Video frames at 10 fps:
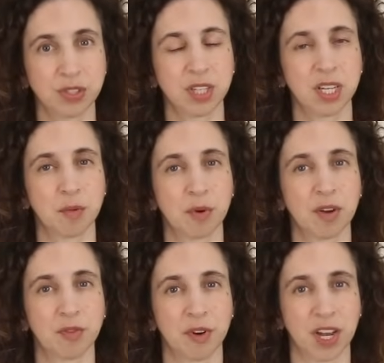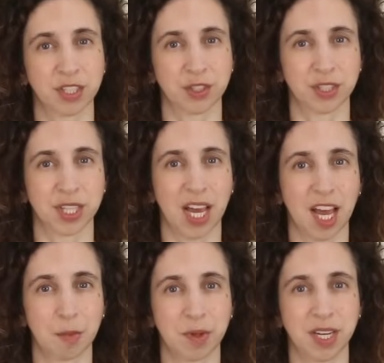the number of fractures that
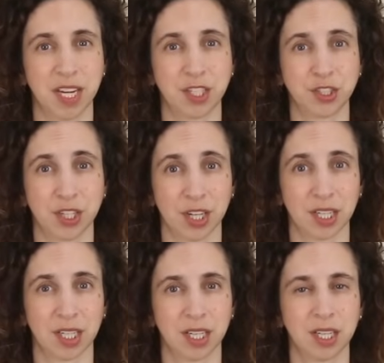happen each year.